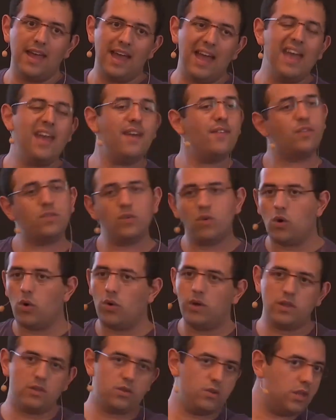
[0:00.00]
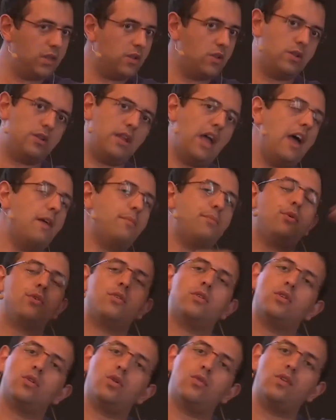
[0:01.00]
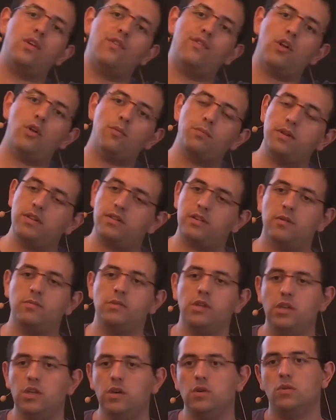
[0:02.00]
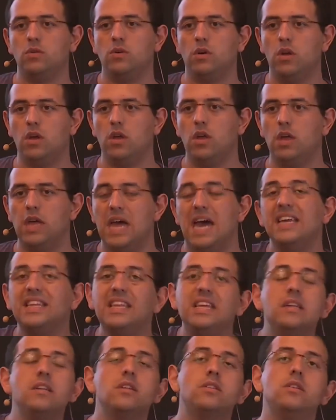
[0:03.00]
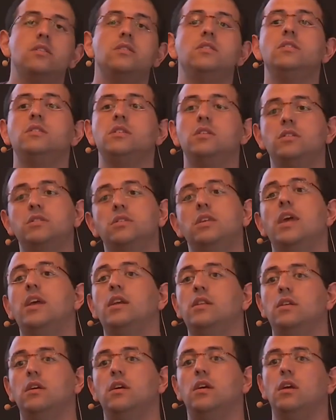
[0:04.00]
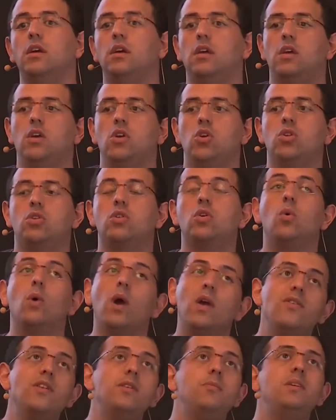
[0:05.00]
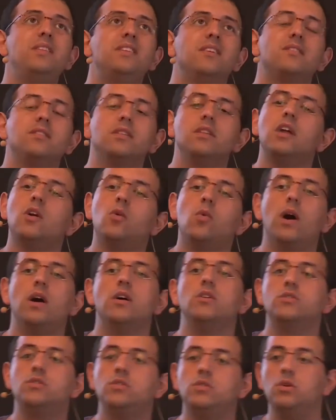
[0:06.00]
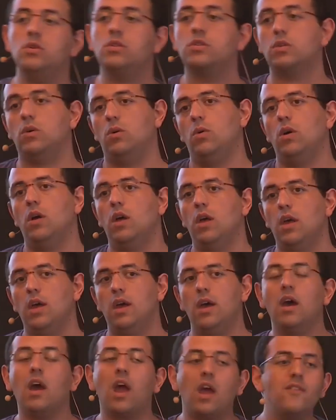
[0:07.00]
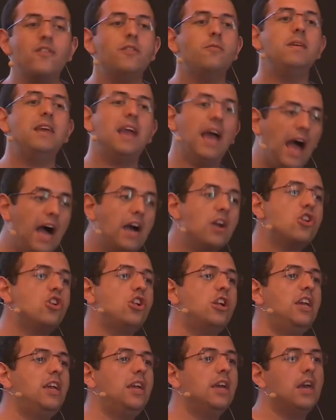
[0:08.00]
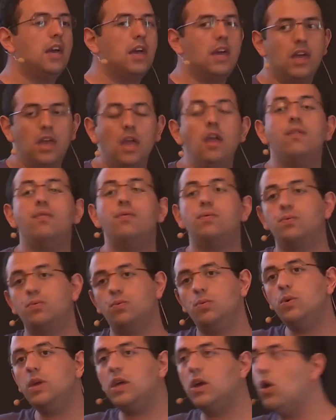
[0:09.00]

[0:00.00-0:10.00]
I have to go into the entire process of developing something new. I think that this is insane. So RavenDB doesn't require you to do so. RavenDB actually, if we